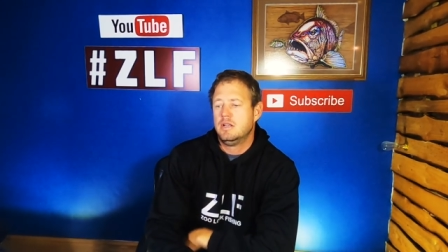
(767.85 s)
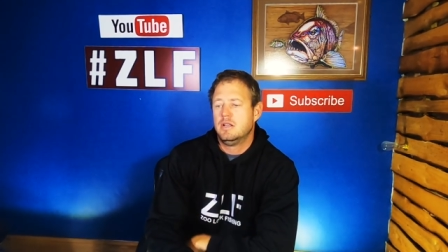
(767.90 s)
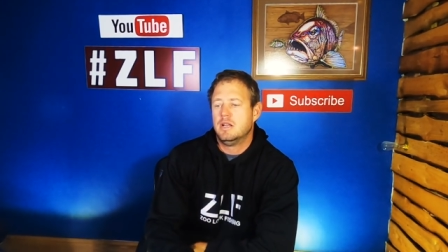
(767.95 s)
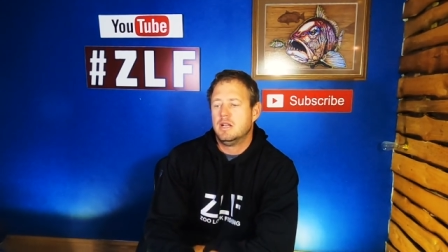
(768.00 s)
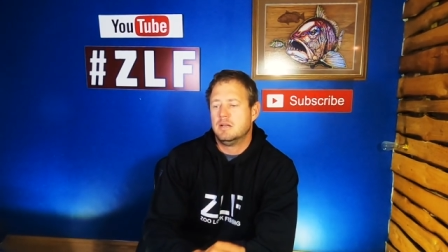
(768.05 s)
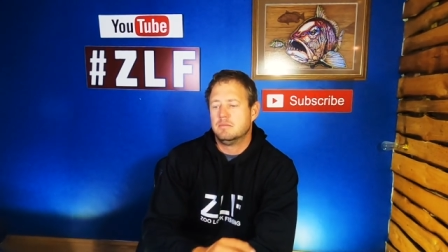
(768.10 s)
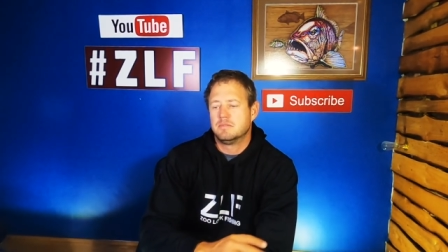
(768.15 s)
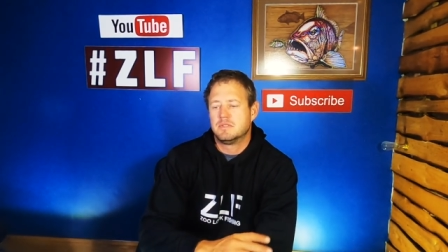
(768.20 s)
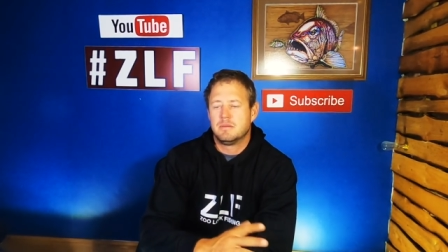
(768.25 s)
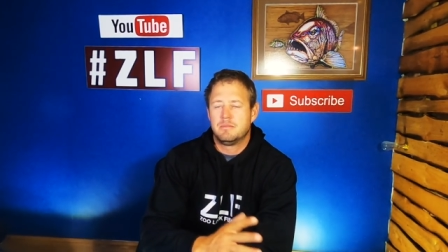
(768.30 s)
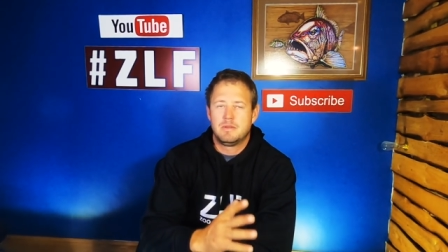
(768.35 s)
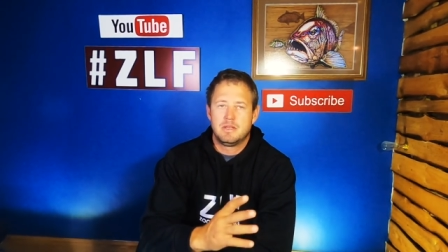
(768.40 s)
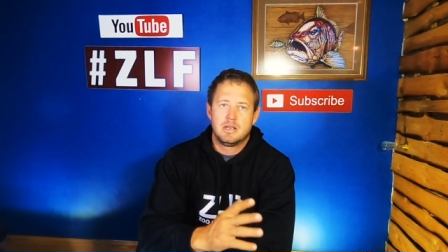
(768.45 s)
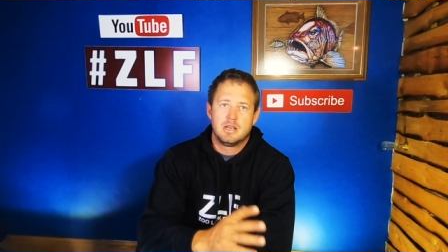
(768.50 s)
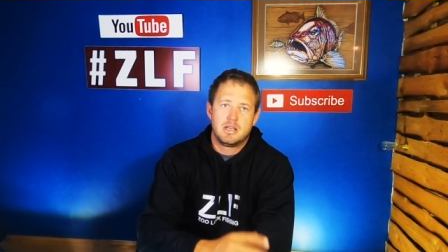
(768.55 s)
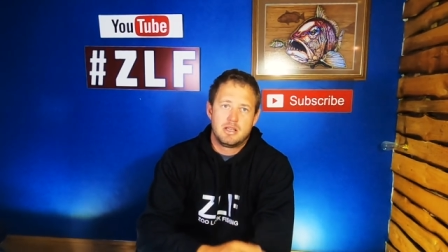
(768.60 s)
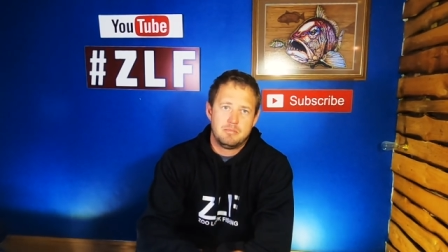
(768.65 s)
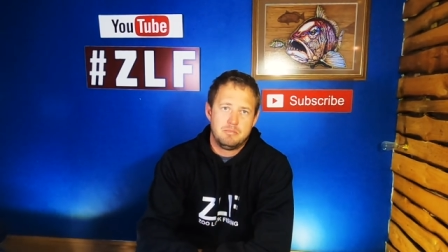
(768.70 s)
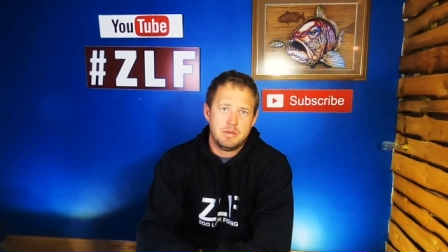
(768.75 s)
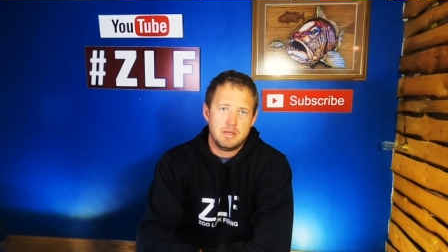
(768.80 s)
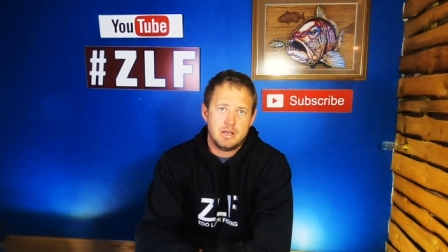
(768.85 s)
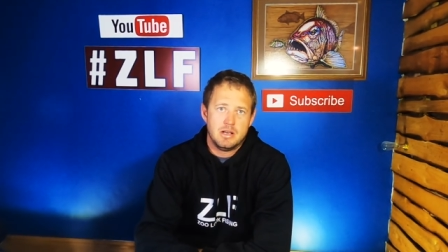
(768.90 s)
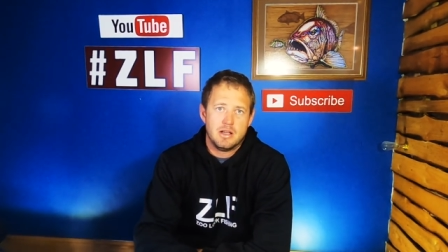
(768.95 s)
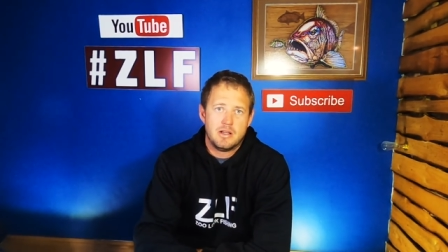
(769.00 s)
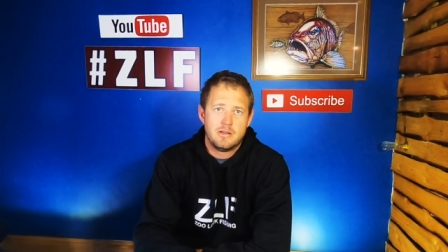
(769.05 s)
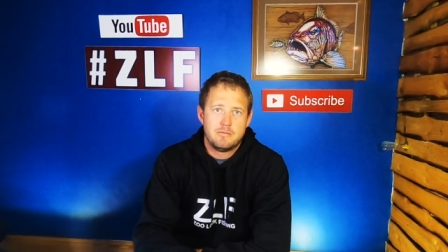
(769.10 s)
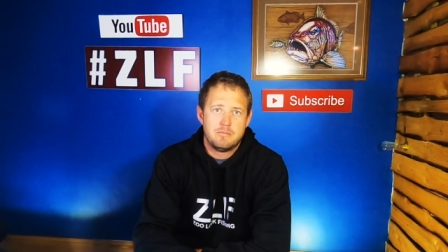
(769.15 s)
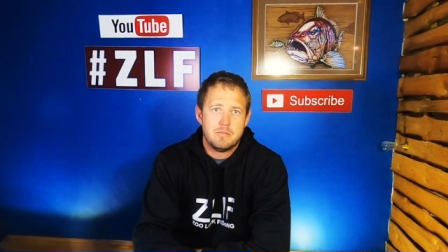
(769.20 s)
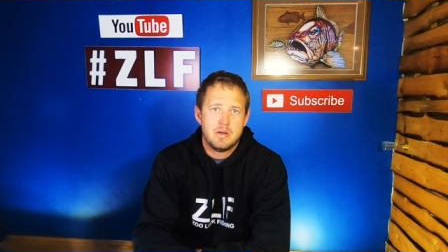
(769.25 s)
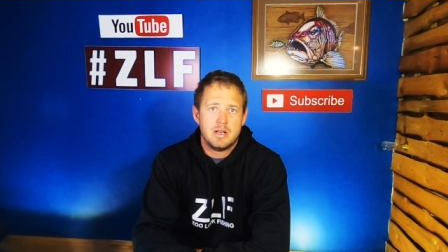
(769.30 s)
um, something like a big
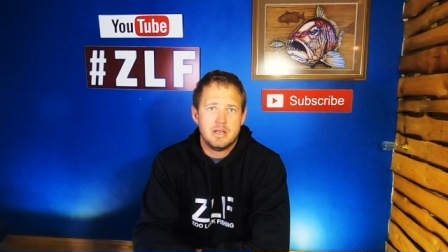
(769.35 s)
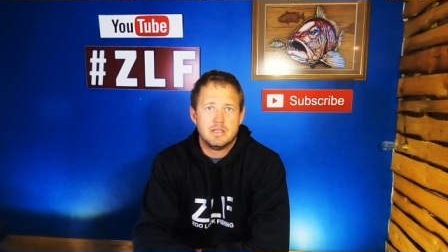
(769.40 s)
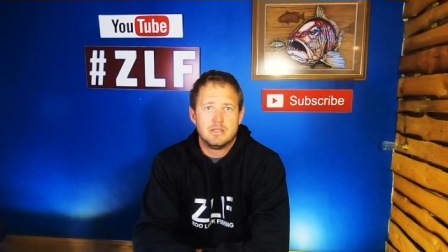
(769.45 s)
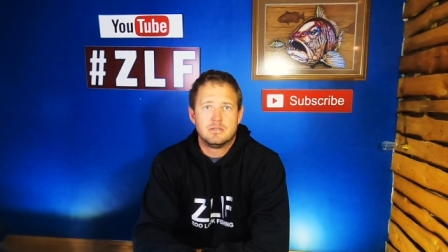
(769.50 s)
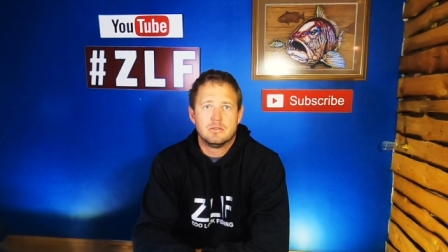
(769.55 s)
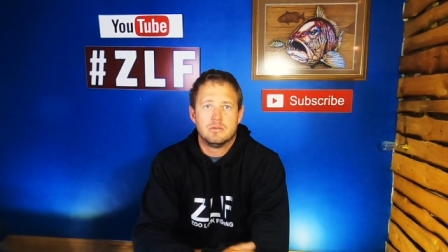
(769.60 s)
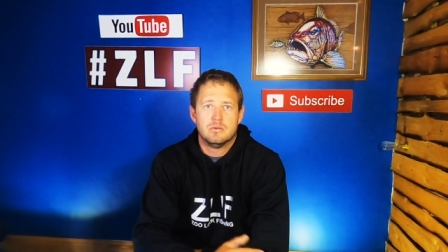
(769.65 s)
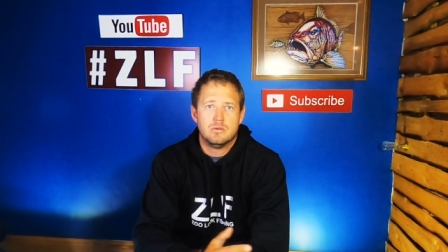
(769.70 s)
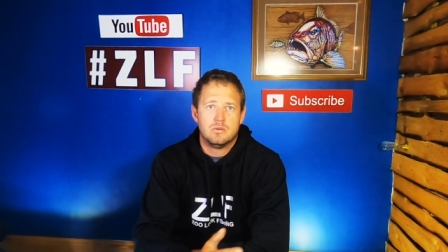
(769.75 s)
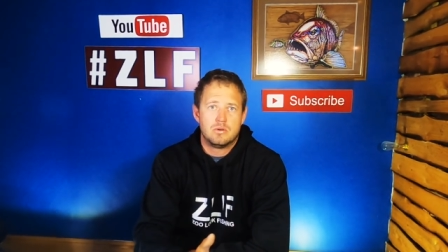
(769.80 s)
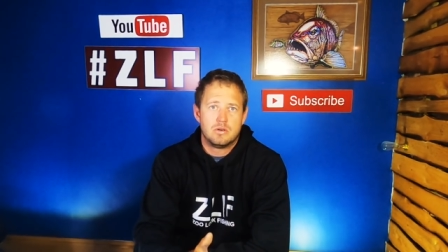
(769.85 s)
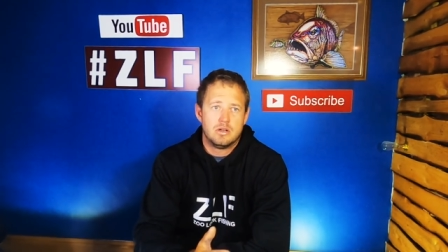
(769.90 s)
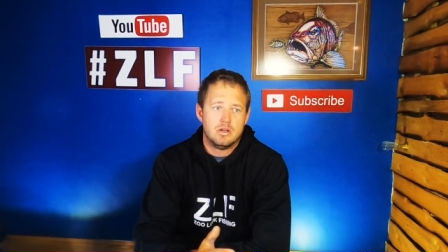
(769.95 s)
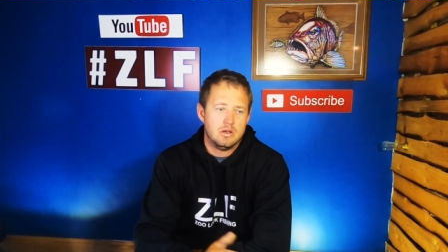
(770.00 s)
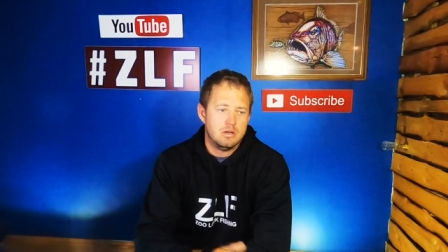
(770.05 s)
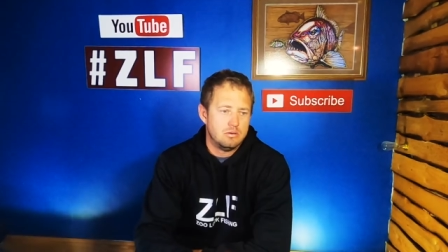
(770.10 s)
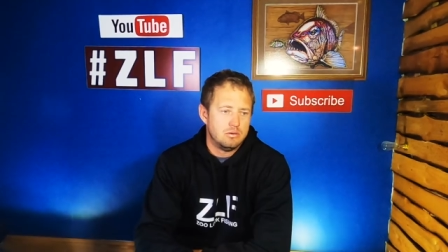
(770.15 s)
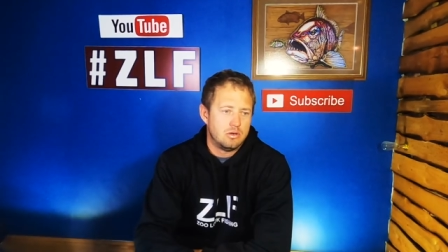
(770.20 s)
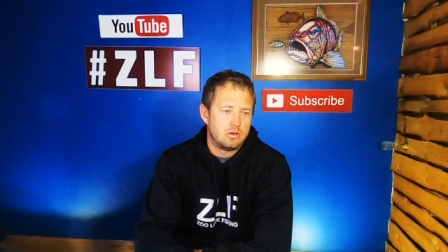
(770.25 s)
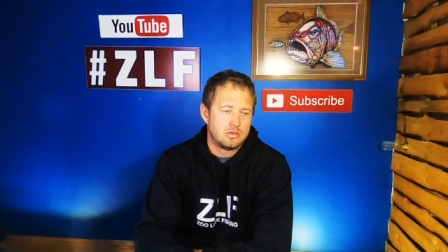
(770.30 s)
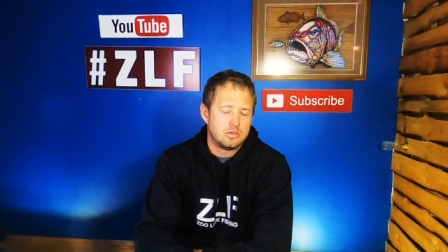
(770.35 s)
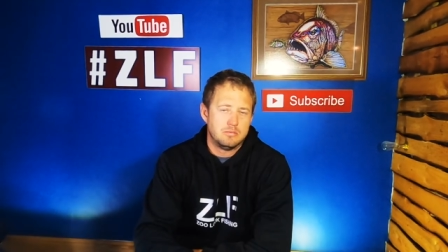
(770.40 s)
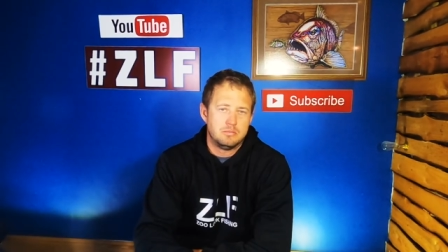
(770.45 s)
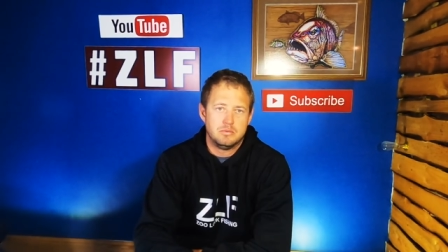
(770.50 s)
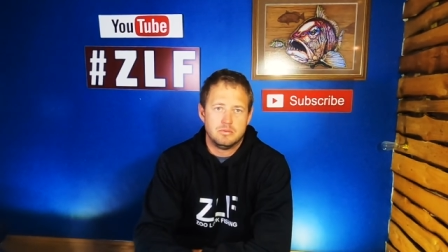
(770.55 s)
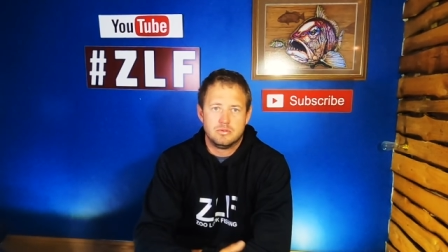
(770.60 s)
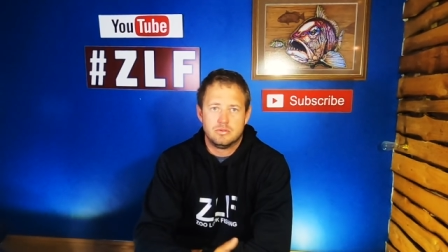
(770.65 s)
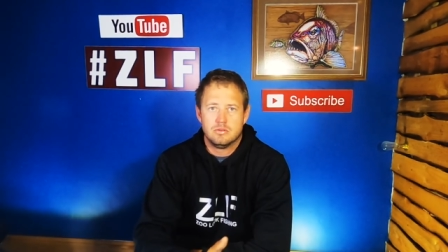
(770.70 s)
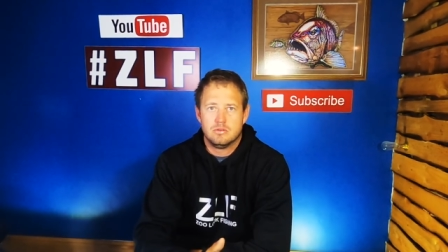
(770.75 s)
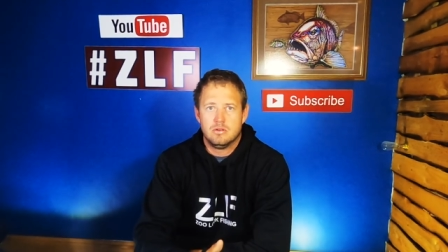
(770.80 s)
live bullet or a whole
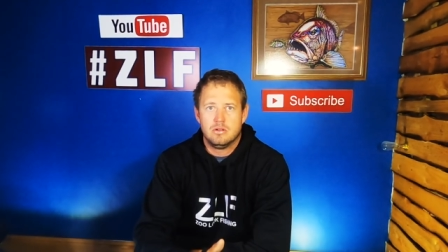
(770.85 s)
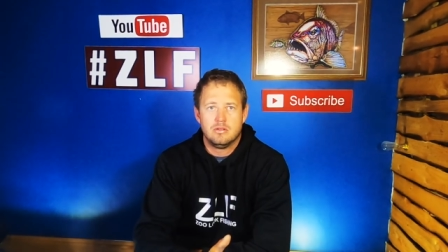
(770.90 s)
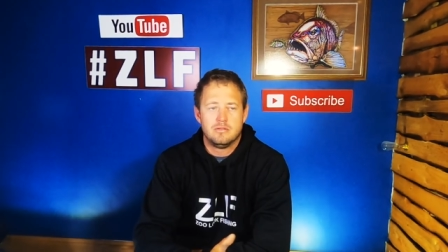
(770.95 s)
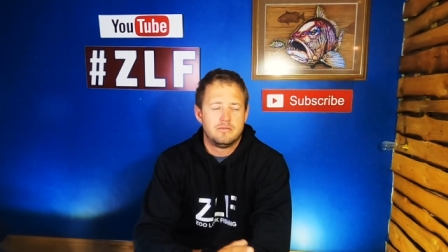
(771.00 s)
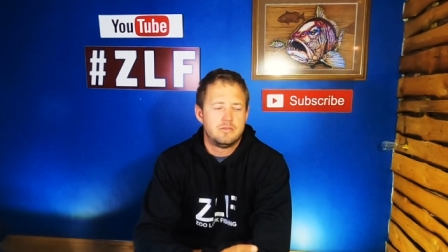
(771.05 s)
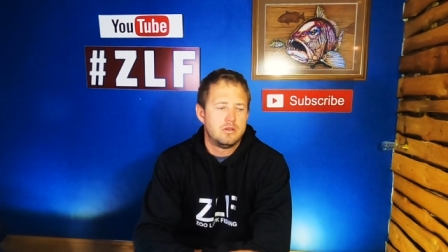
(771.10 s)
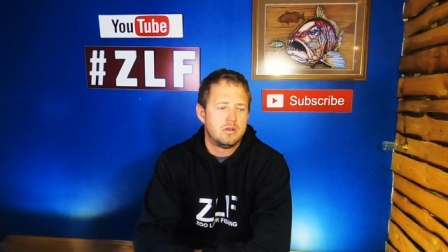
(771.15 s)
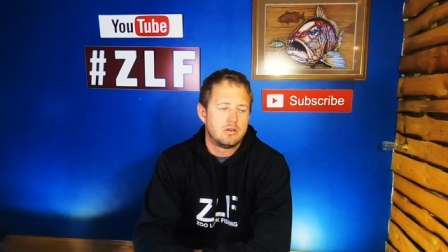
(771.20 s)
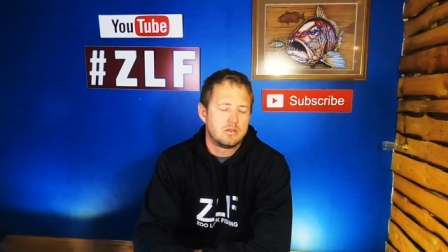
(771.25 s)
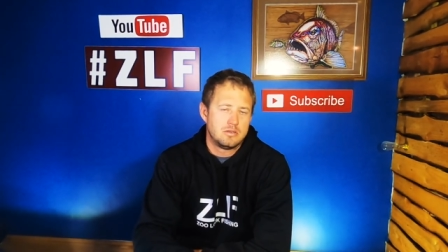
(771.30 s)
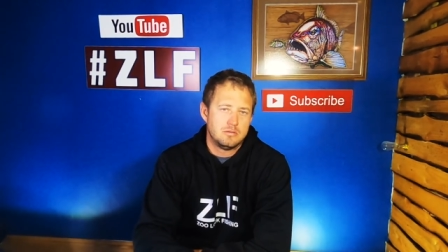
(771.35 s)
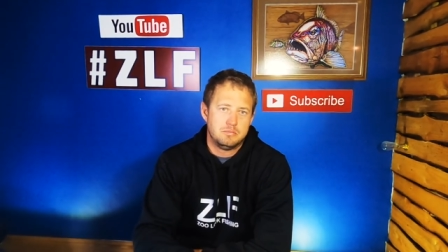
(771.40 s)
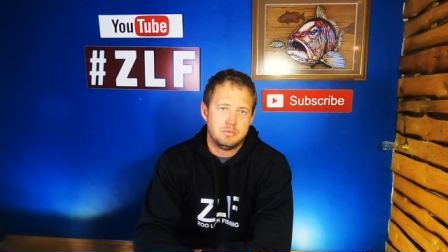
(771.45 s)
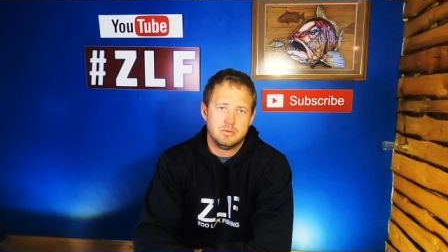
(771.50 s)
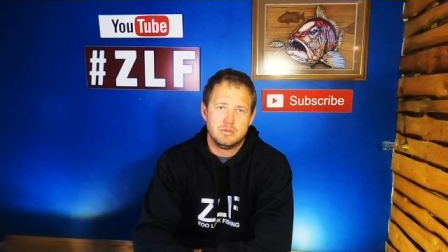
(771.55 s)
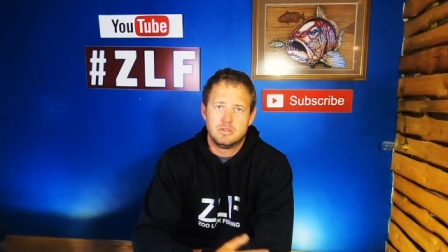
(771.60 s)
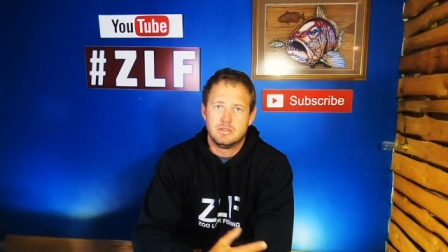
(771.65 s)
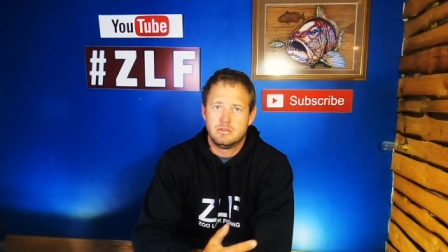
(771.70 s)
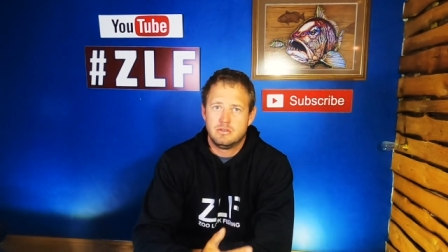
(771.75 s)
octopus or whole for octopus